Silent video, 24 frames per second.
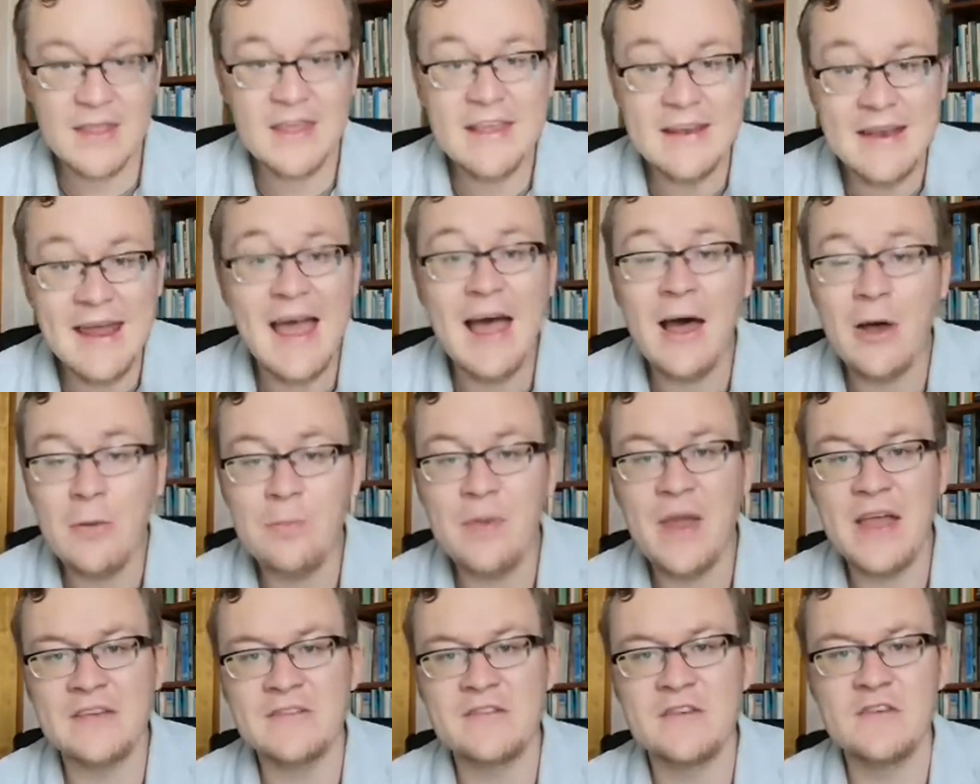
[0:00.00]
In our
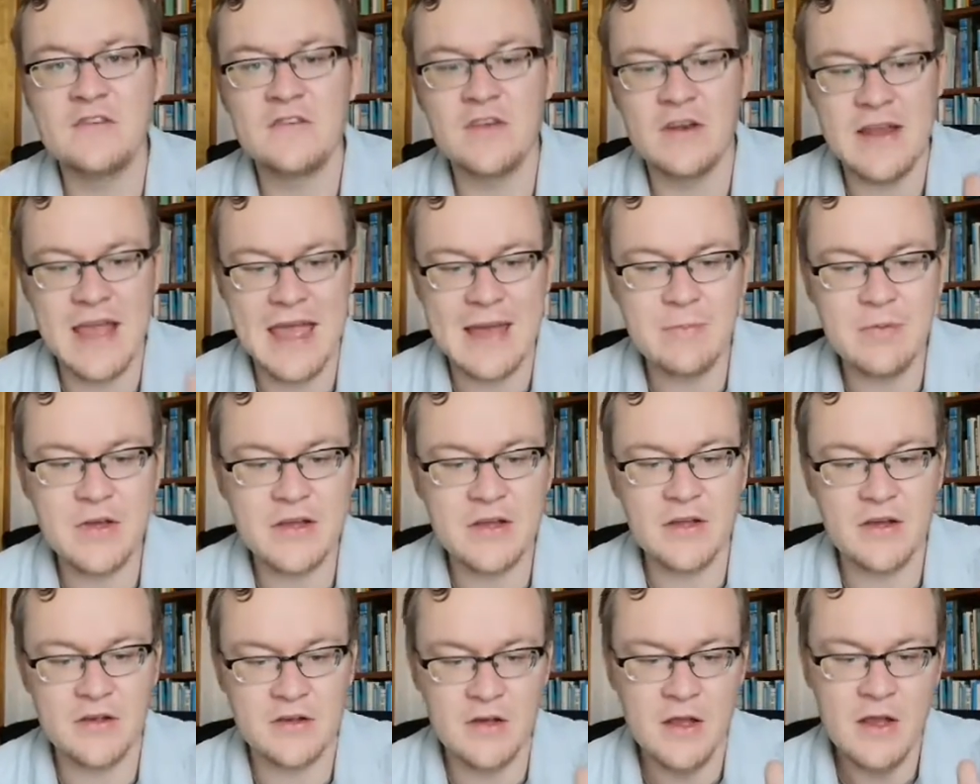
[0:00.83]
passage in
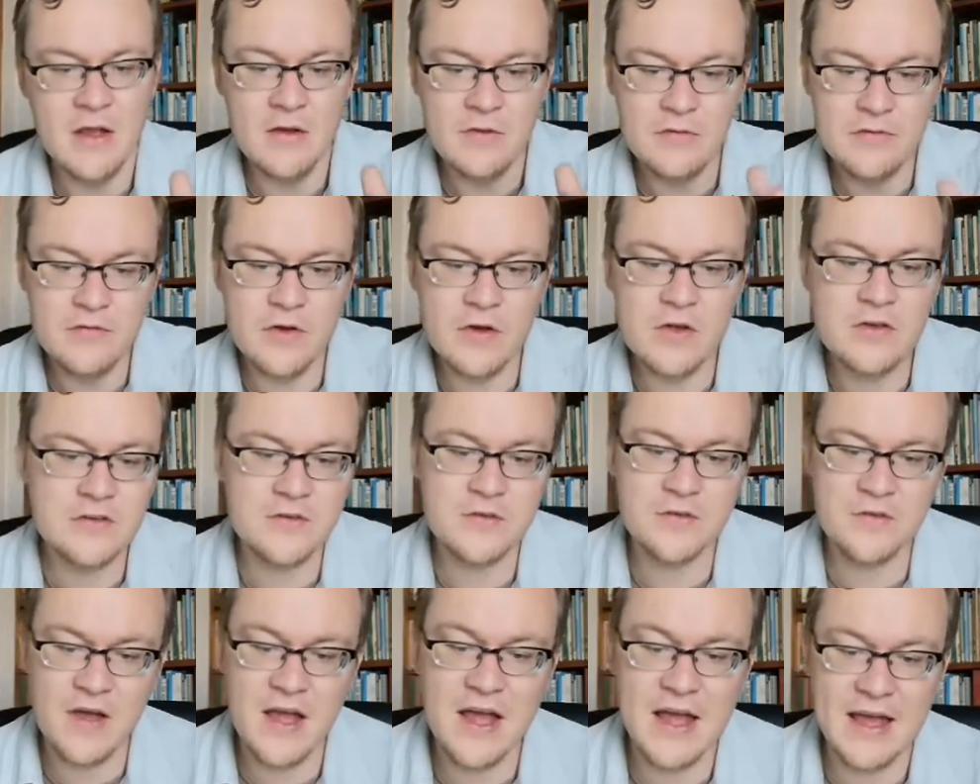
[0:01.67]
Habakkuk, verse
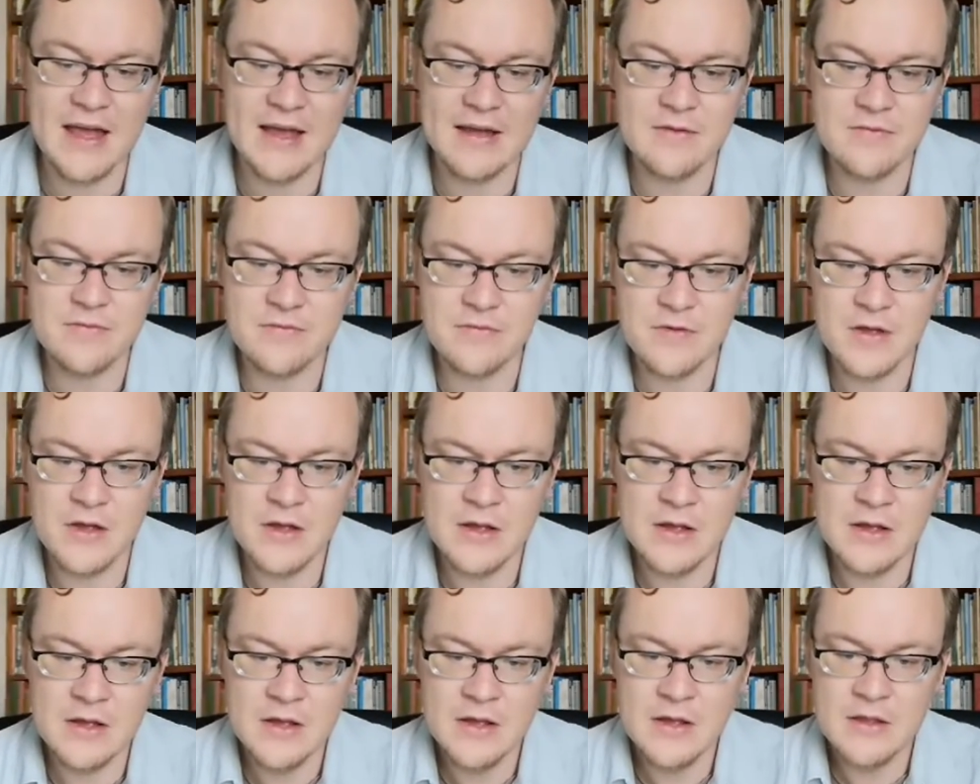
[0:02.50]
5,
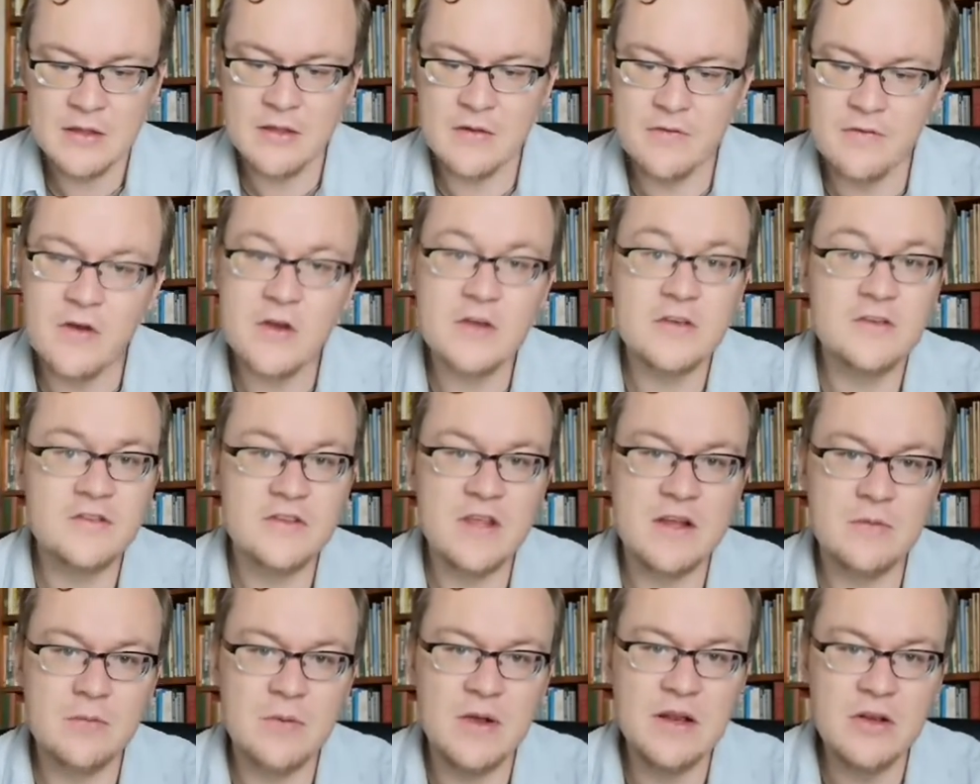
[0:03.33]
the verse
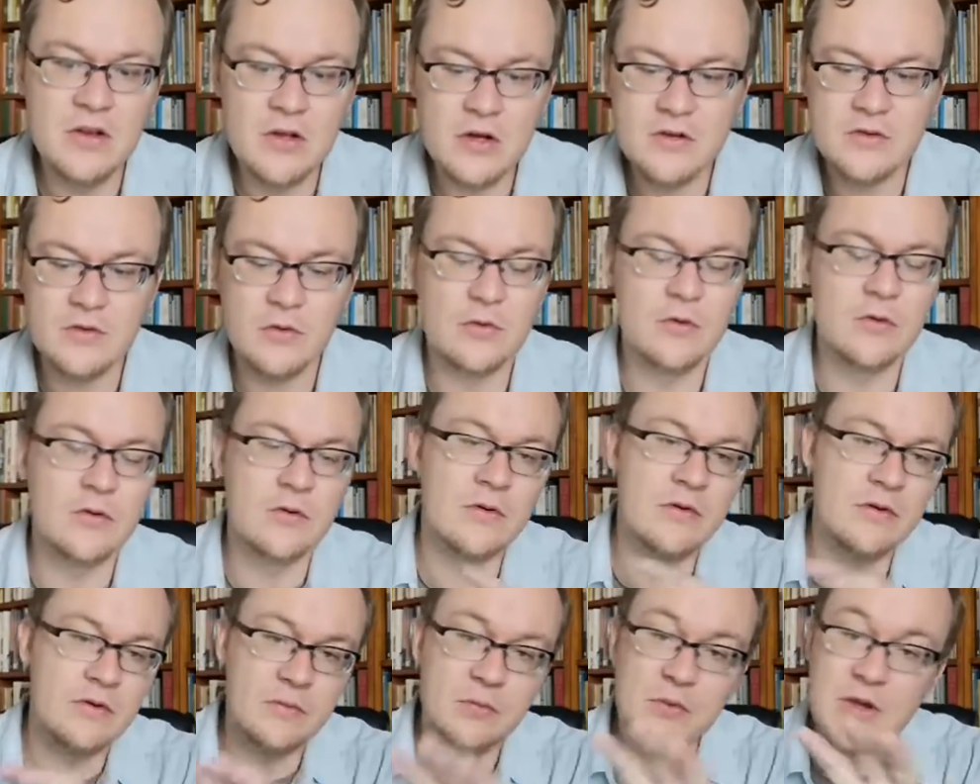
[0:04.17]
that we looked
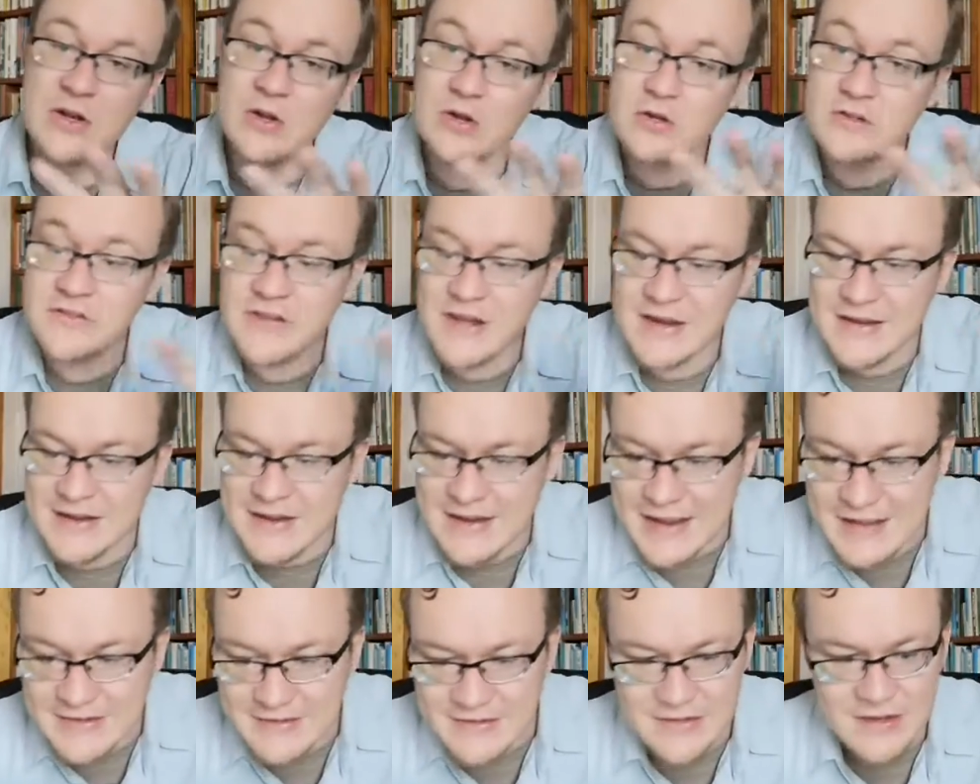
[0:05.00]
or we looked at
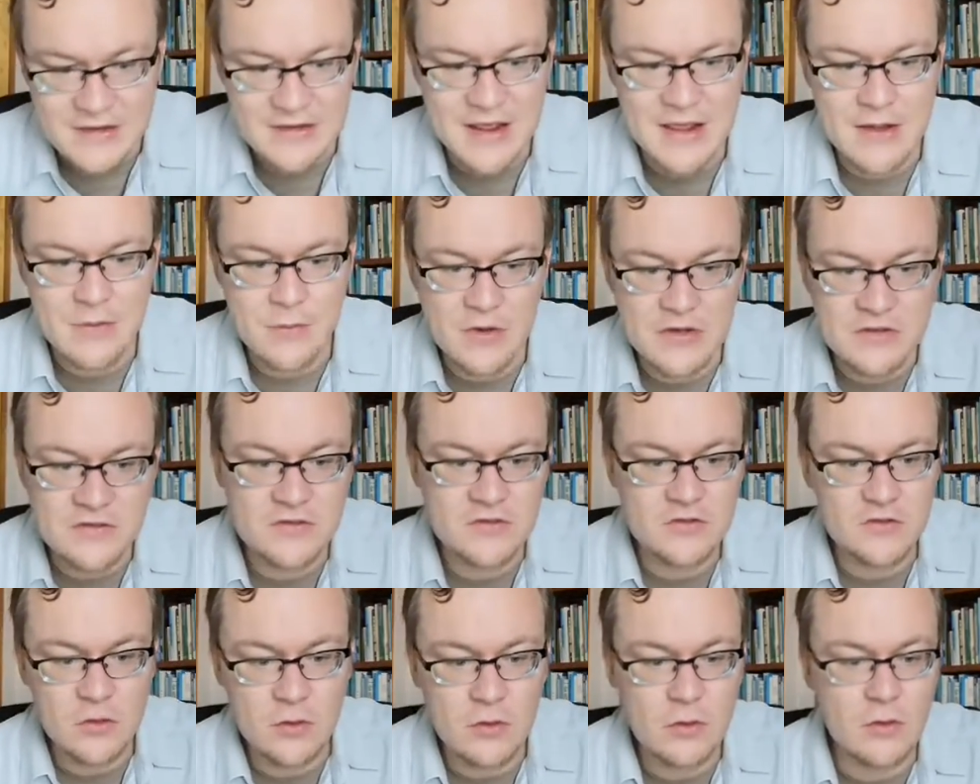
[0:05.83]
yesterday we
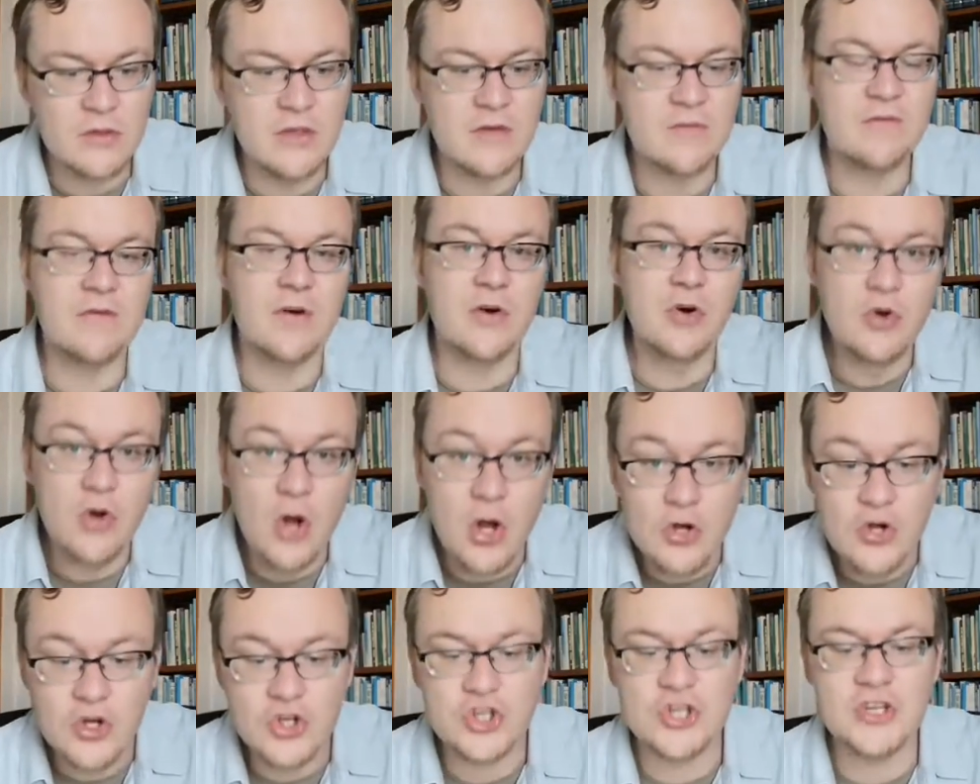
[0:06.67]
saw the
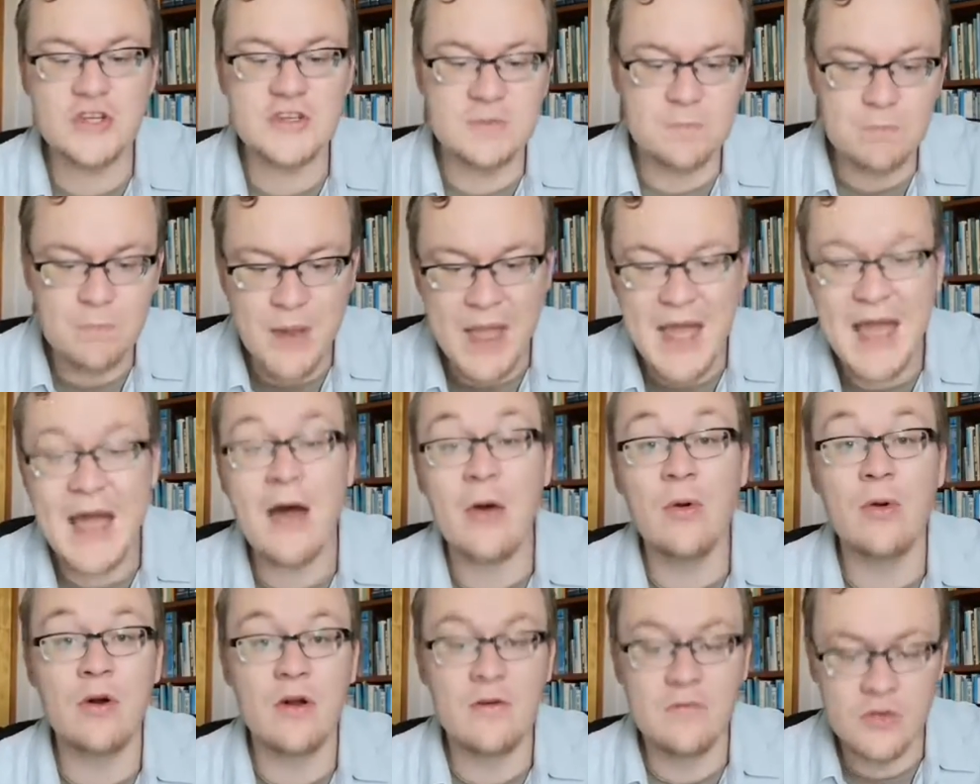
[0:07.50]
ferocious
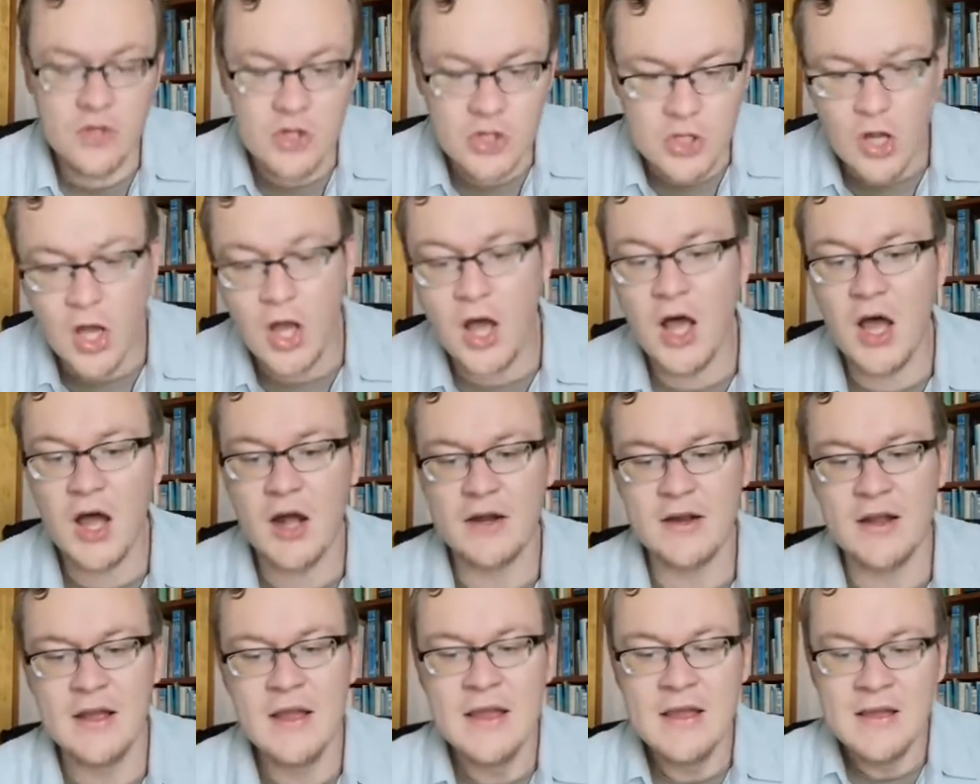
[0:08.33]
power of
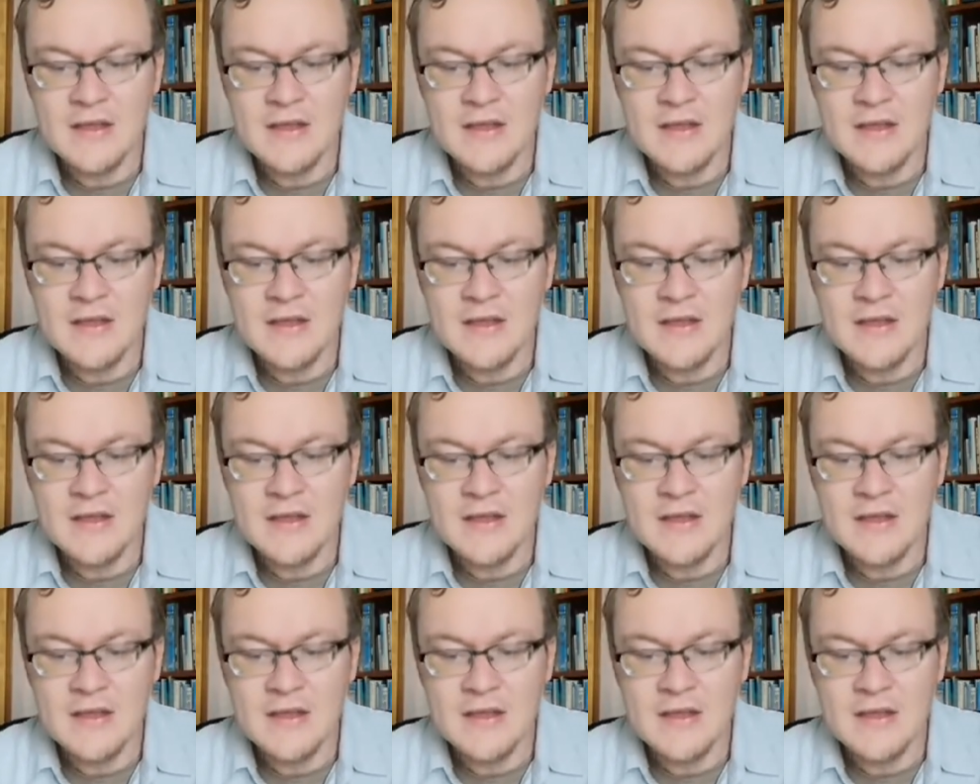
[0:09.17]
god